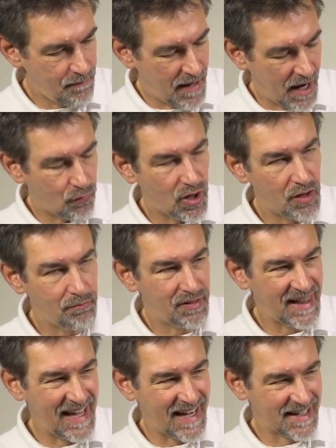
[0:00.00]
power
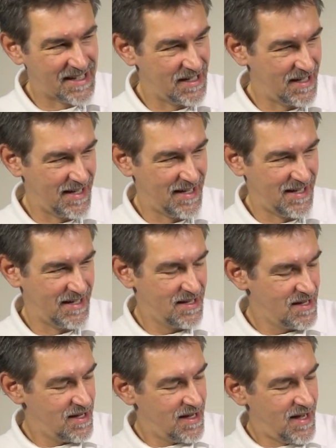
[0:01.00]
plug.
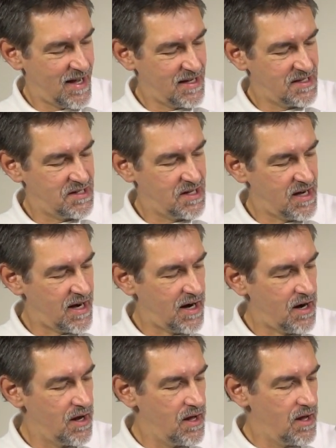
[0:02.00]
And
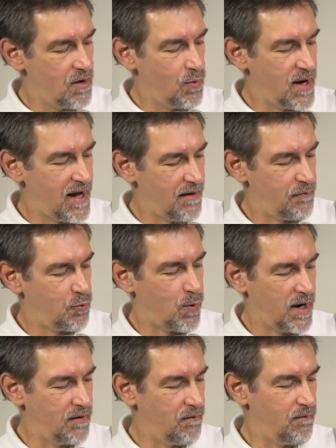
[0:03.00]
here we have
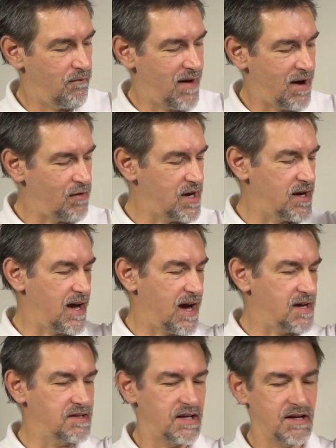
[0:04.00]
one very
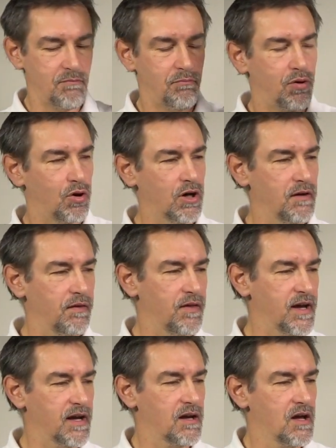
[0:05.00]
nice and important
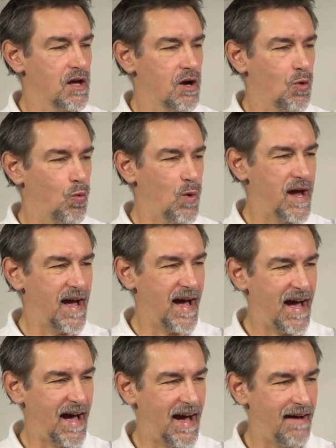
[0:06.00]
thing. We
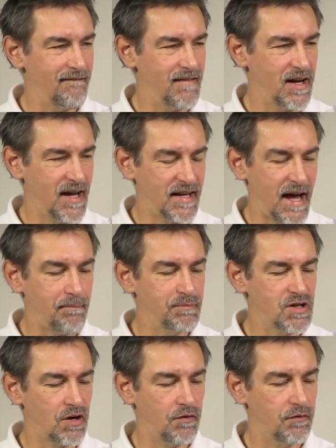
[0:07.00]
have an
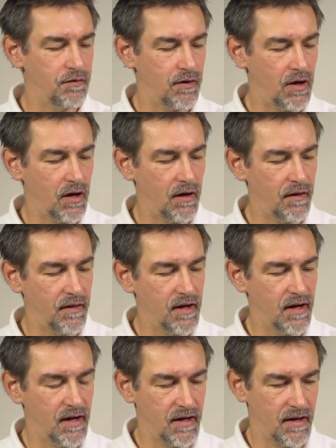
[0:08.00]
adapter for
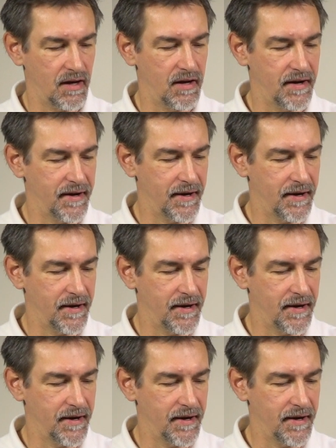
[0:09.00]
the